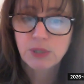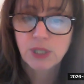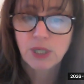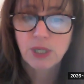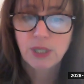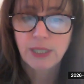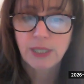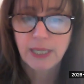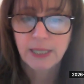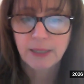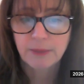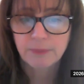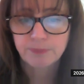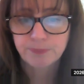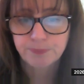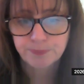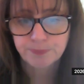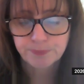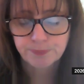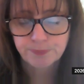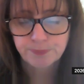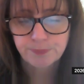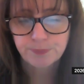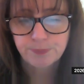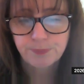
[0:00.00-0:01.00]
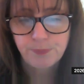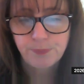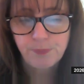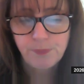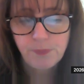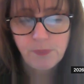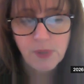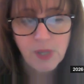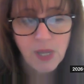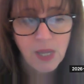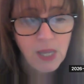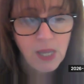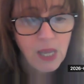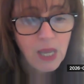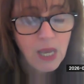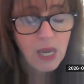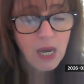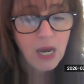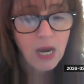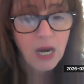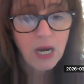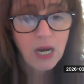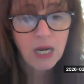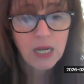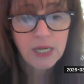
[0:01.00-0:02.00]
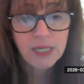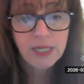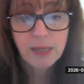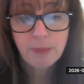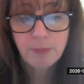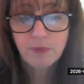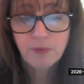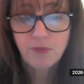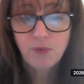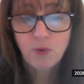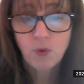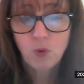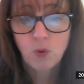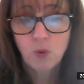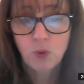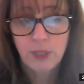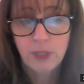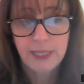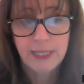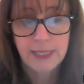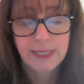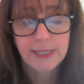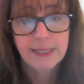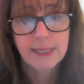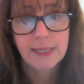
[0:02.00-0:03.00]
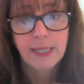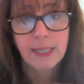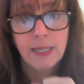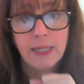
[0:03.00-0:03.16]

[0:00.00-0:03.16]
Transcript: turning. Number 4 is